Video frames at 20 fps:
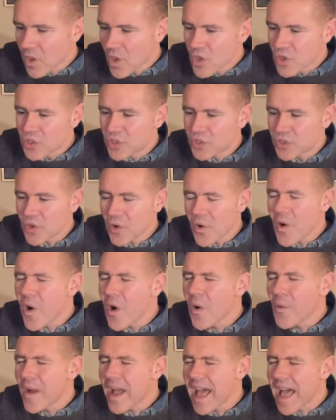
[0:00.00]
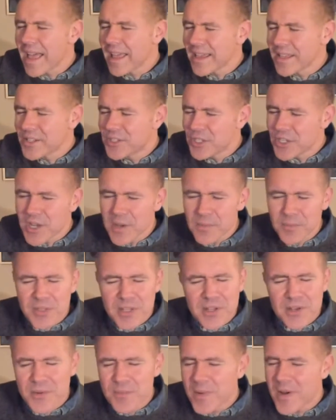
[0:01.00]
So I jumped
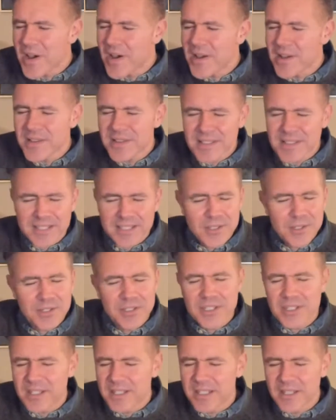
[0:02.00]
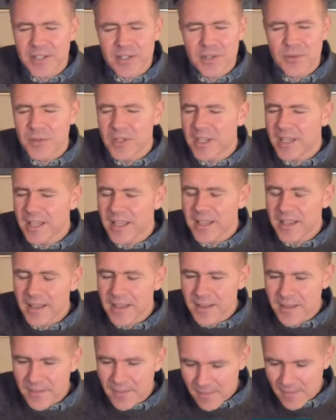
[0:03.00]
on a bus to Dun
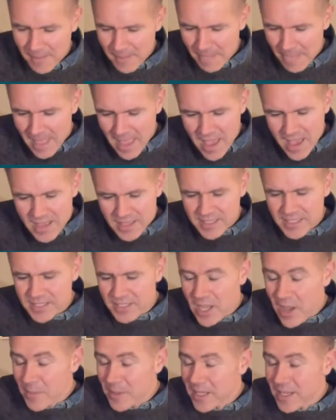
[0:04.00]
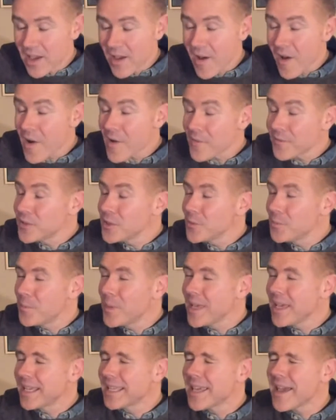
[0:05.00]
Laoghaire, stopping off to
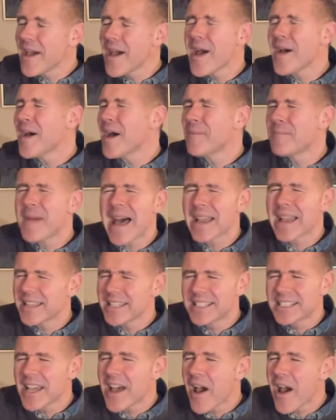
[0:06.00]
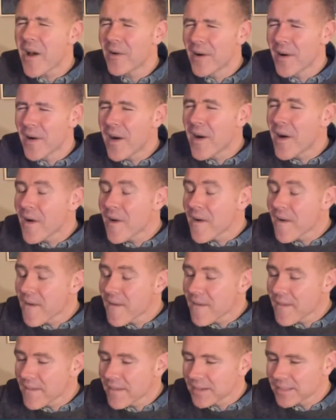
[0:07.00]
pick up my guitar.
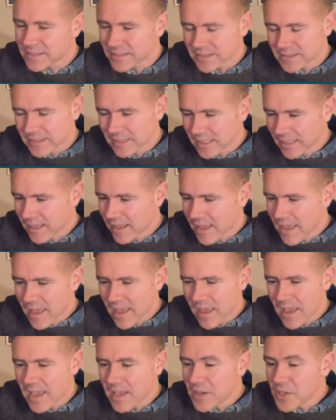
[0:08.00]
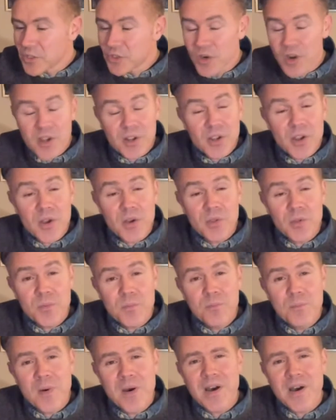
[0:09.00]
And a drunk on the
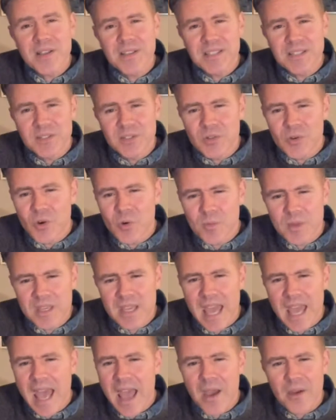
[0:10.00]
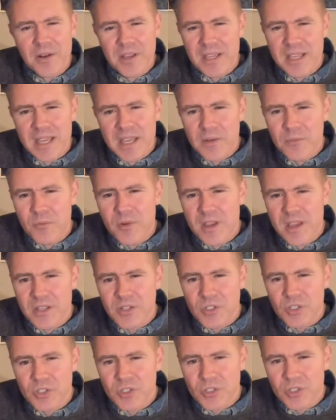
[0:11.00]
bus told me how to get
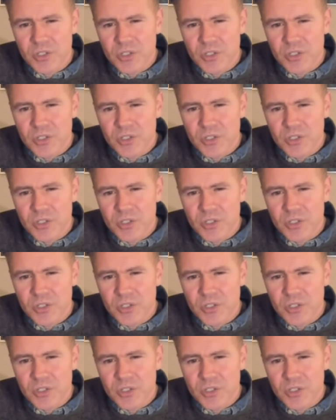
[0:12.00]
rich.